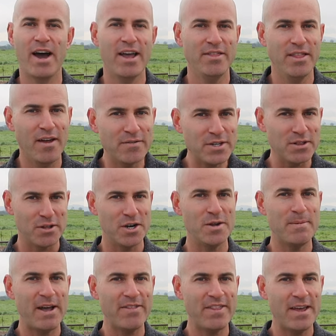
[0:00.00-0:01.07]
I'd love to learn
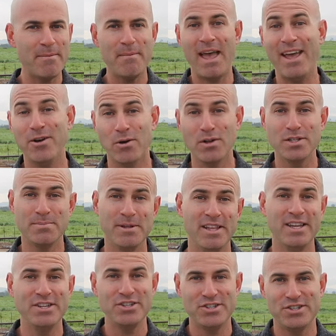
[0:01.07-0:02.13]
about them and
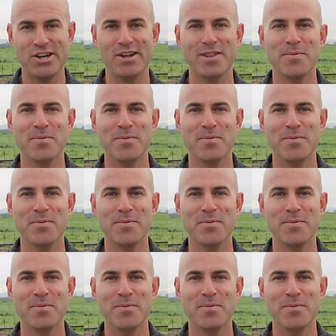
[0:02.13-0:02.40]
ultimately share